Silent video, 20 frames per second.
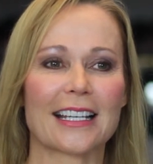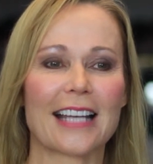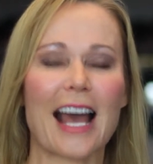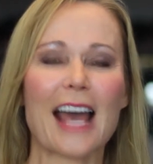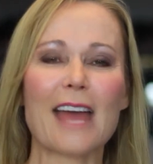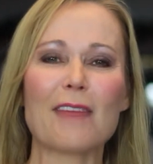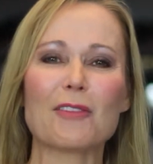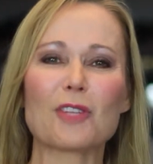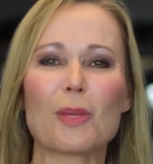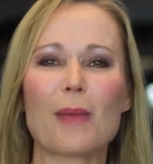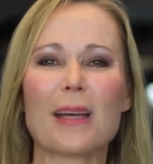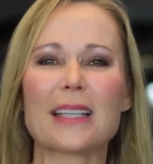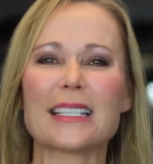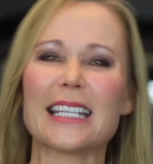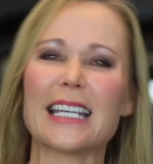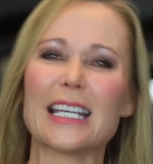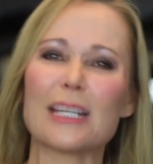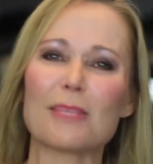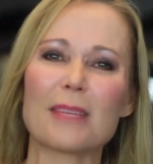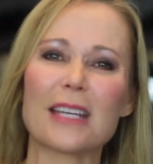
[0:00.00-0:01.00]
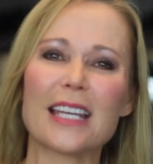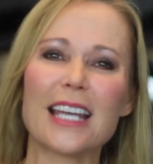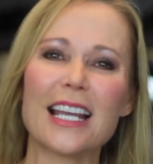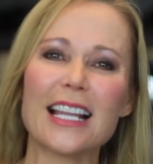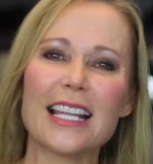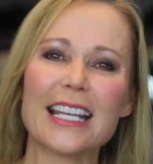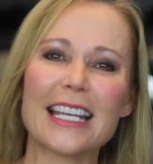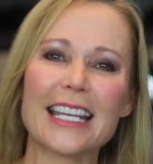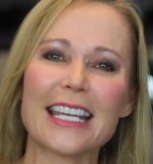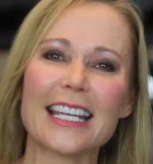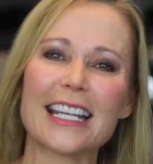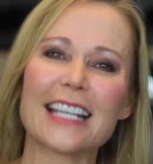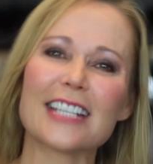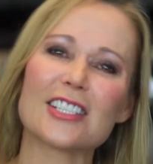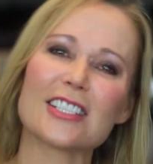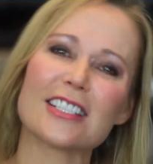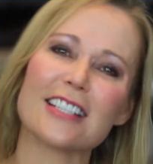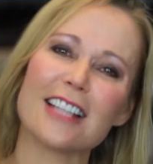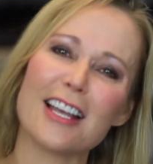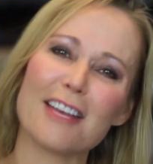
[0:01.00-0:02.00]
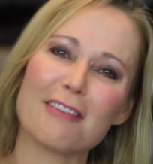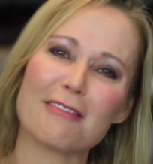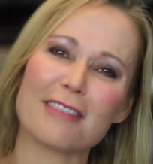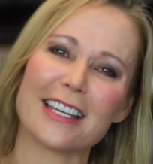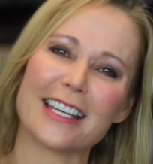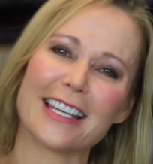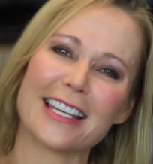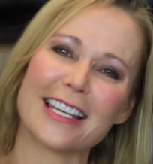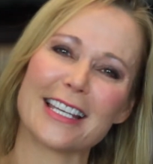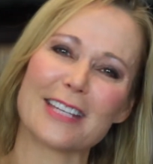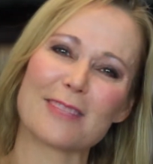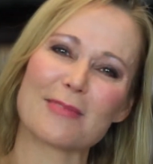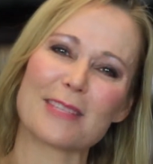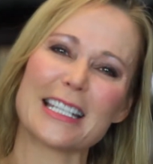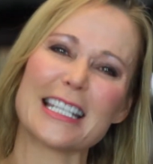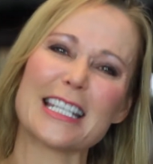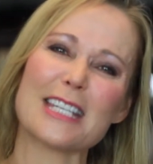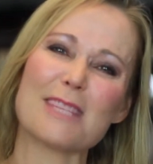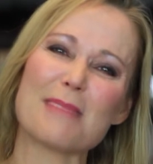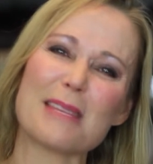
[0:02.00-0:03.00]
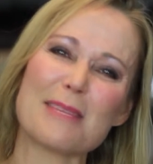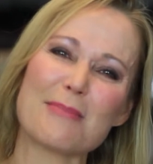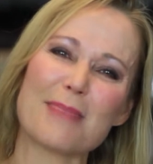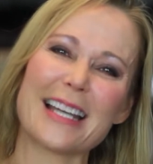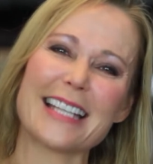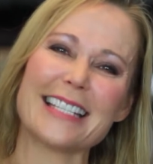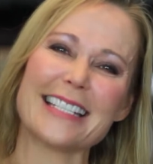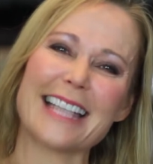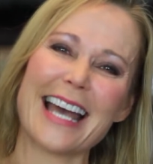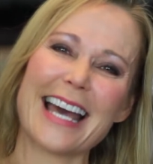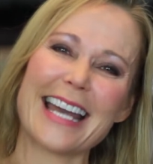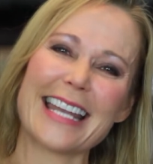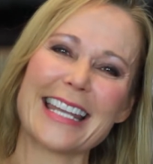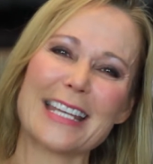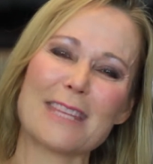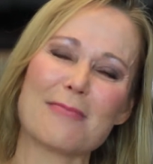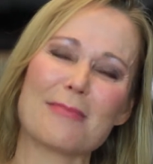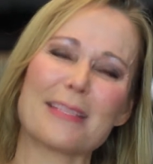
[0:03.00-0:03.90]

I have to go back to Ian McKellen again. I just love him. Can he be my daddy?